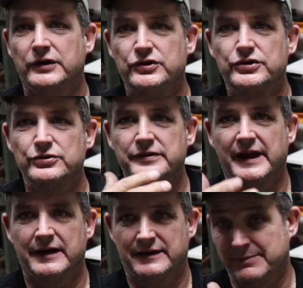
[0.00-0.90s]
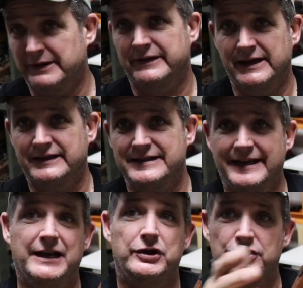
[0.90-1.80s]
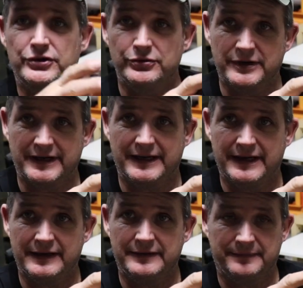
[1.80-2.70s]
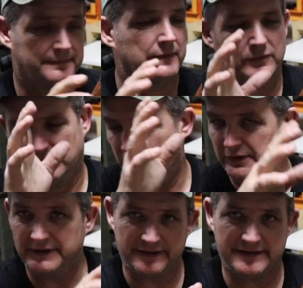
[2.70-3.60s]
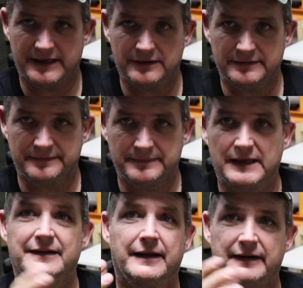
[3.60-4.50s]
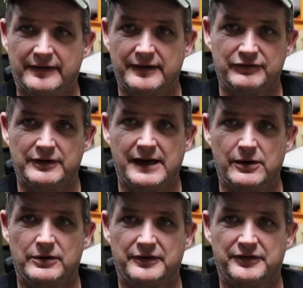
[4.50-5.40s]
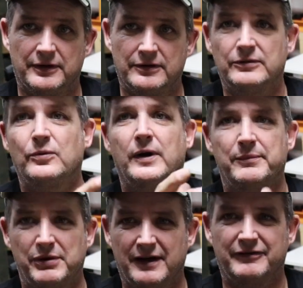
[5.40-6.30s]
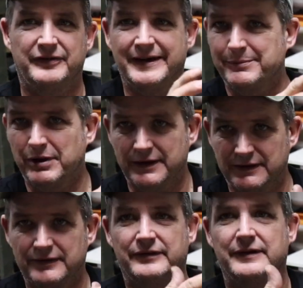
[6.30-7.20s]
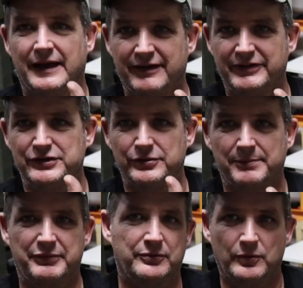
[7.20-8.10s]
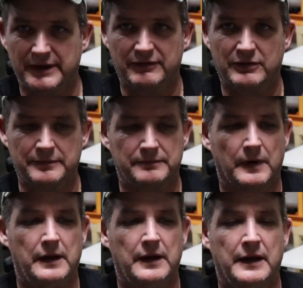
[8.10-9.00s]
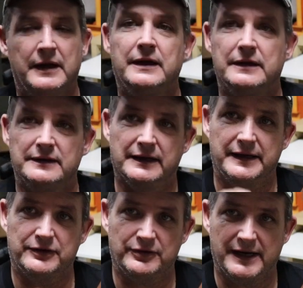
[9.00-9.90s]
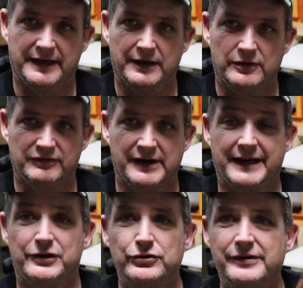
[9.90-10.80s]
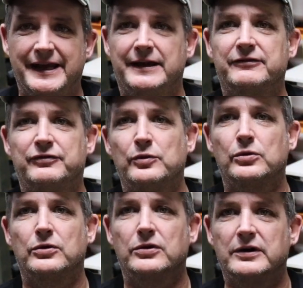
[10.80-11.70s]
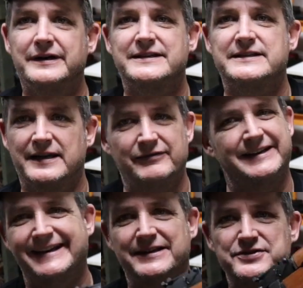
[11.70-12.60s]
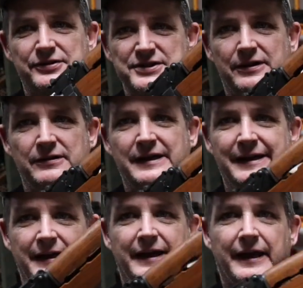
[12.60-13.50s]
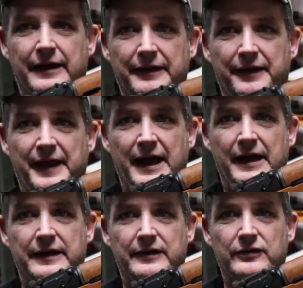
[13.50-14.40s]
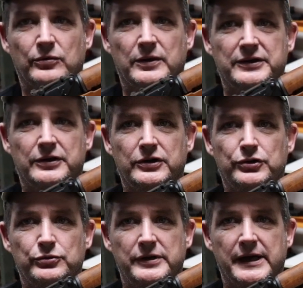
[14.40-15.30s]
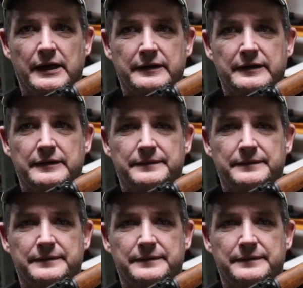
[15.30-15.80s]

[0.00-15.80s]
Do that, come out the next day, do it again, oil it down, let it sit for an hour or so, wipe off any puddles, heavy drips, whatever. Let it dry again overnight. Do that for 7 days or so, and that is what you get.